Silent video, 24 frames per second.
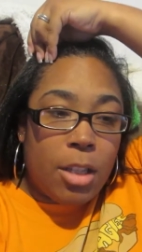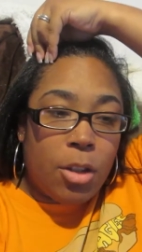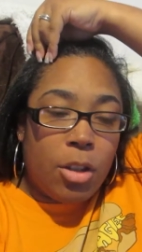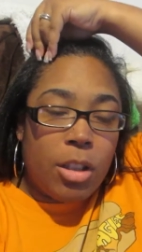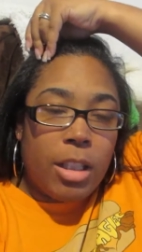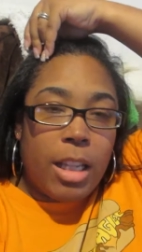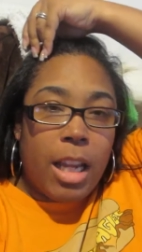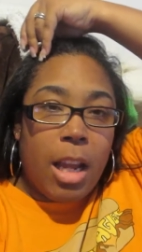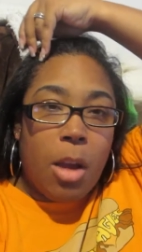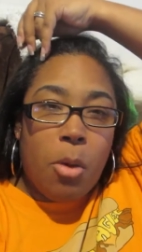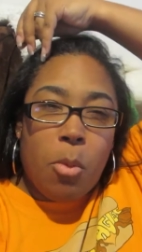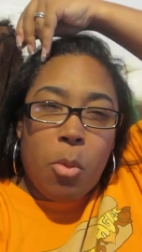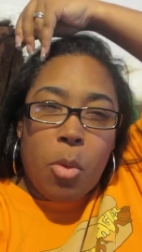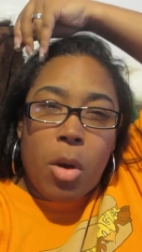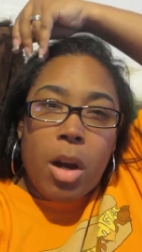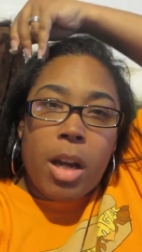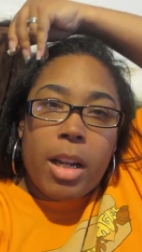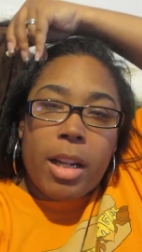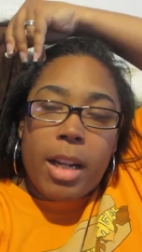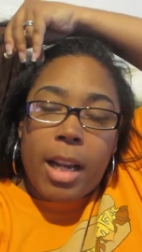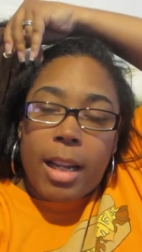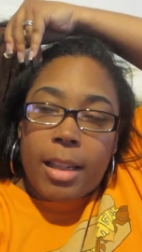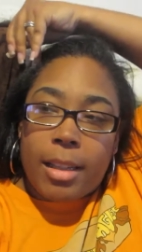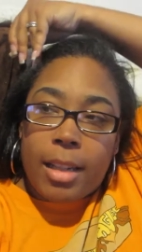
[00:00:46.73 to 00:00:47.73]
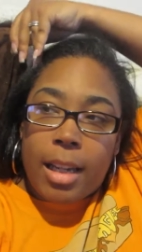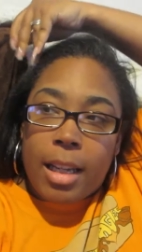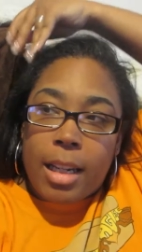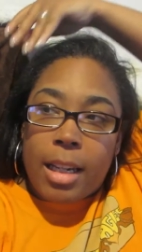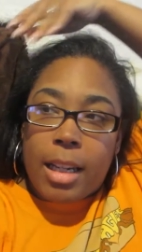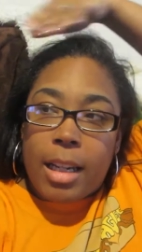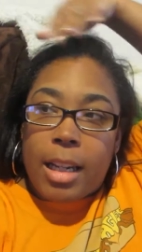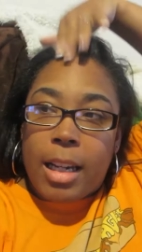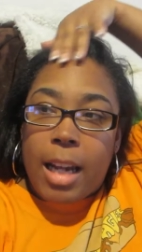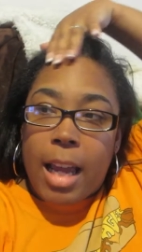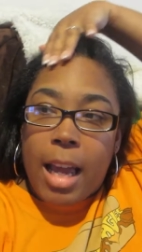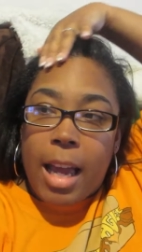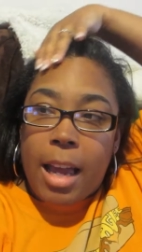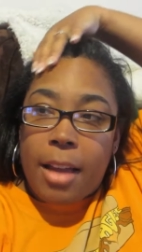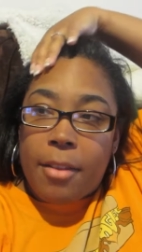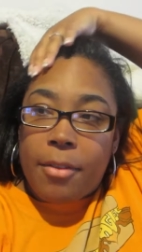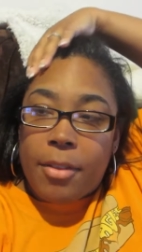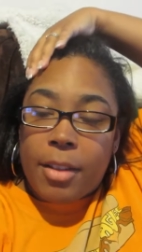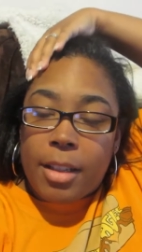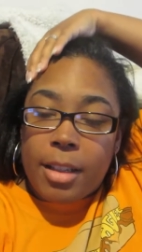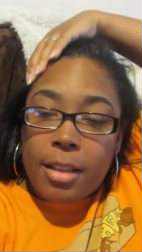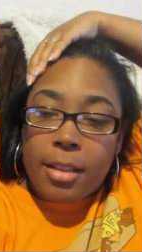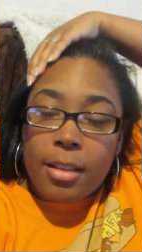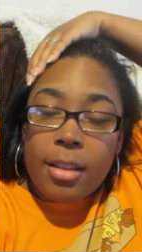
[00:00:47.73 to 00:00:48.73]
He only ate one. I cut it in
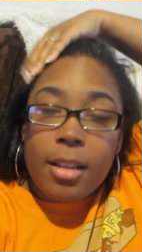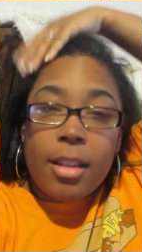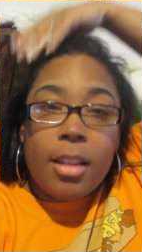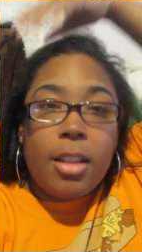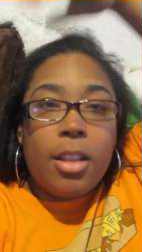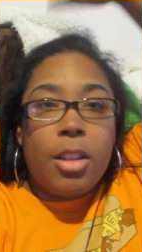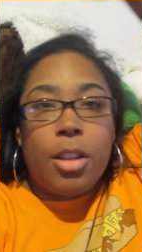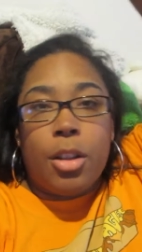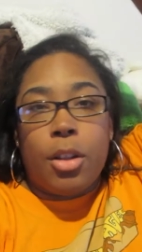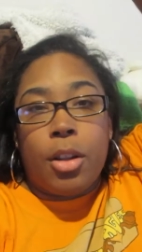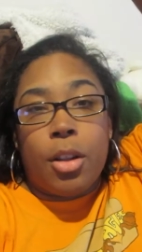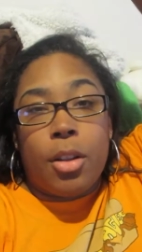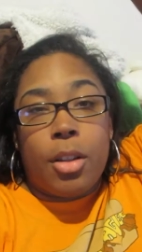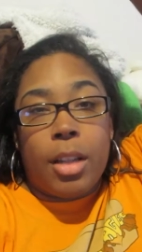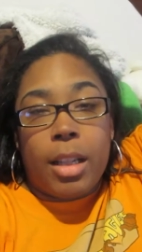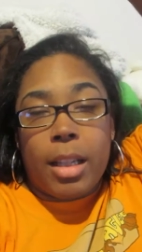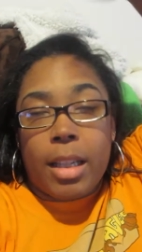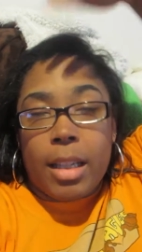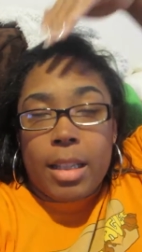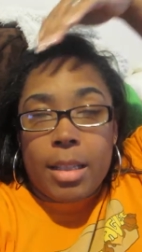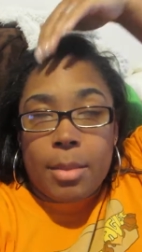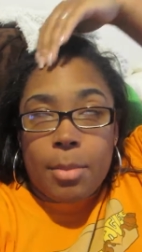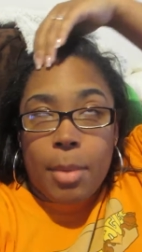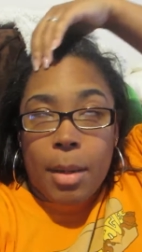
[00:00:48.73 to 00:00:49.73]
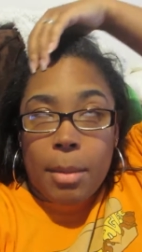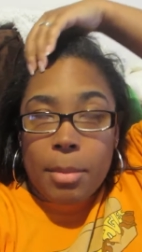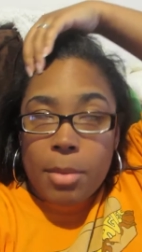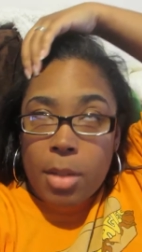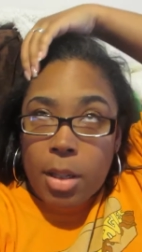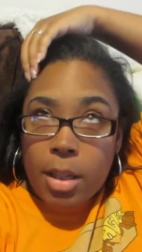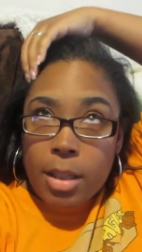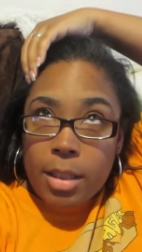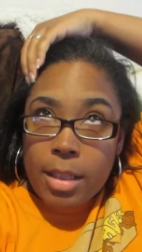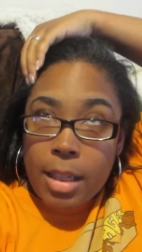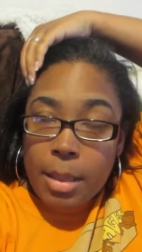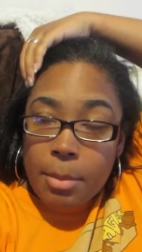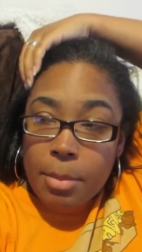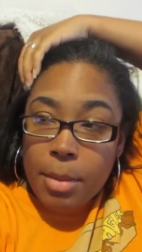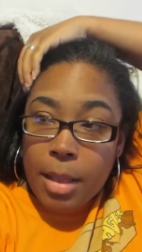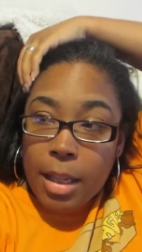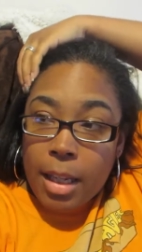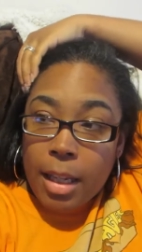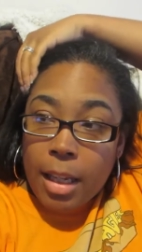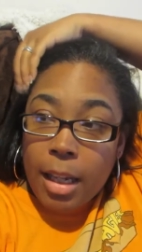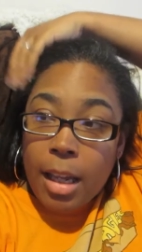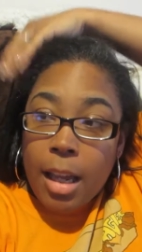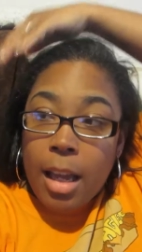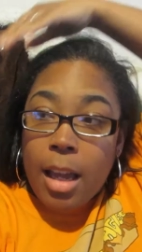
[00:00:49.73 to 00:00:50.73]
half and, you know, like his Pop-Tart type
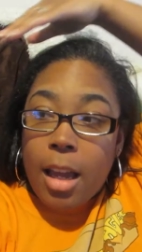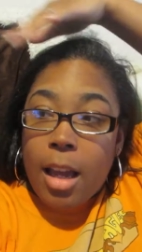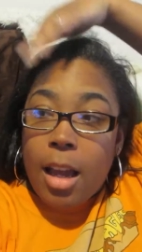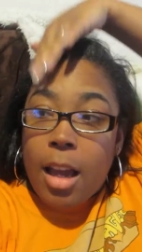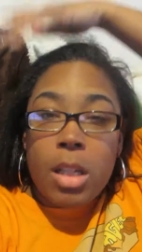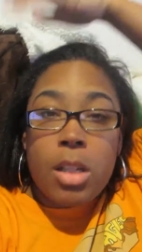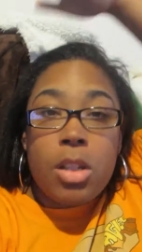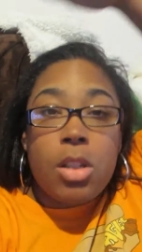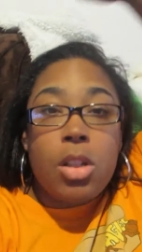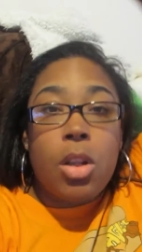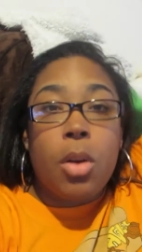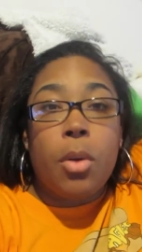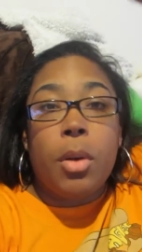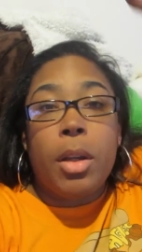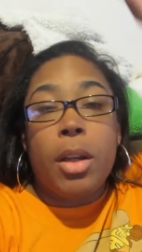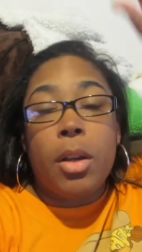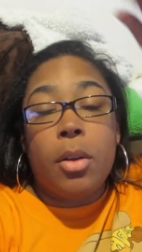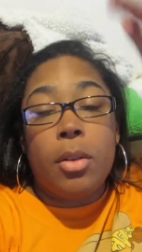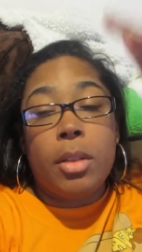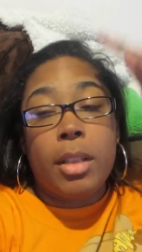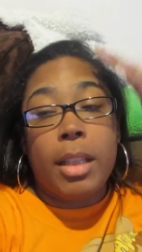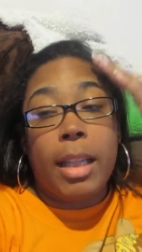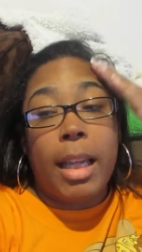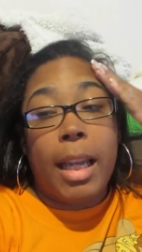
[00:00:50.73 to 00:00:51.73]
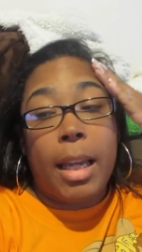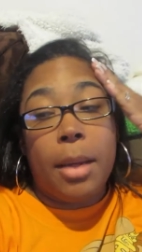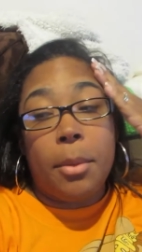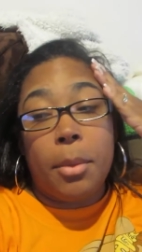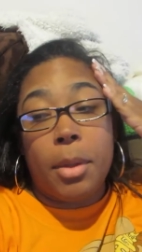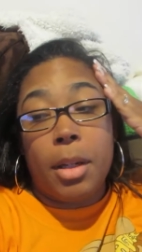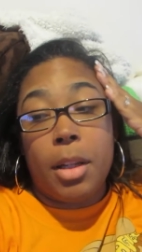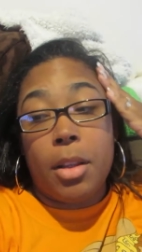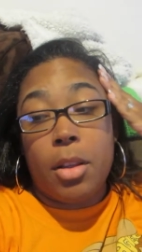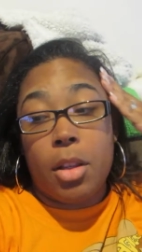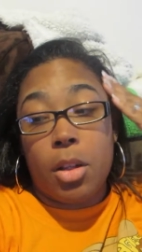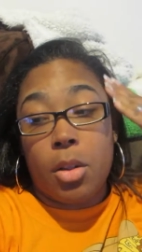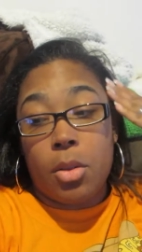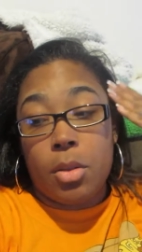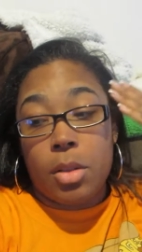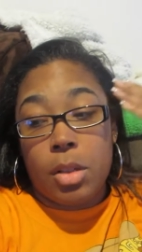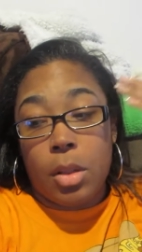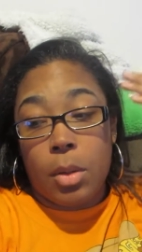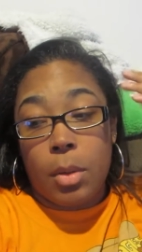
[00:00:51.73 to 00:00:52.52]
thing. And so he only ate one of those.